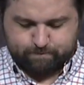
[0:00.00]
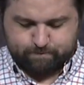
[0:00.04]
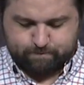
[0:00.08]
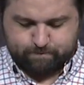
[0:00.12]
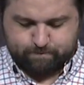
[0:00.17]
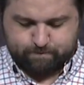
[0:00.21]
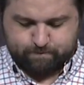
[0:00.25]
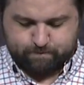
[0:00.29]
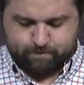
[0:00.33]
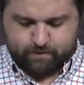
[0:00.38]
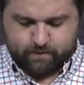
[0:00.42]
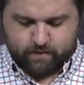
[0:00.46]

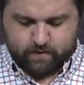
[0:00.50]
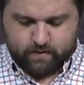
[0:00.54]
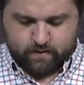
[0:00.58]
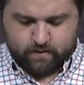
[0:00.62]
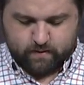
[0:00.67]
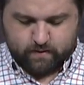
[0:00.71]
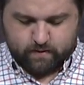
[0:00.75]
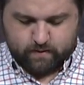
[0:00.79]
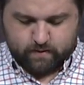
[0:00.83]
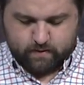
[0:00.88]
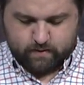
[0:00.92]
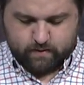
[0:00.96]

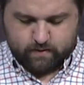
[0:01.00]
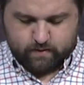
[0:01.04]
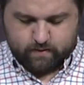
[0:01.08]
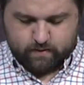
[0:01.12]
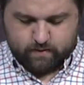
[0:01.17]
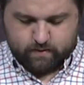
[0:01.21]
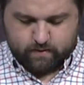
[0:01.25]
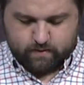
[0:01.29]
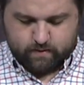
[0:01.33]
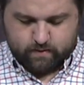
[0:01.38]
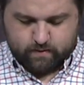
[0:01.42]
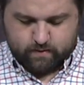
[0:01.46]

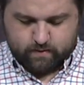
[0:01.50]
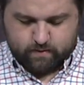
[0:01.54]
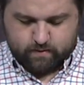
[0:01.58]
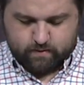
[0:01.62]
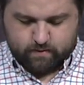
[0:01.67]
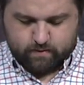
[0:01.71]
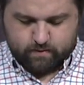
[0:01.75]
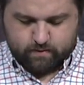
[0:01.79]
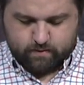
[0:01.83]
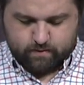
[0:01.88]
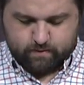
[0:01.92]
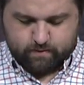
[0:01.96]

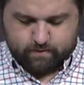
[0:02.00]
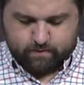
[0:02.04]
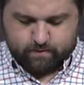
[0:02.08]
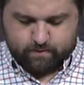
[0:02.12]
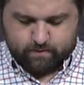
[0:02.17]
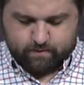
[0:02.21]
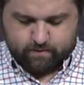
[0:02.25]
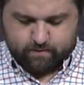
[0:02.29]
No one is speaking in this clip.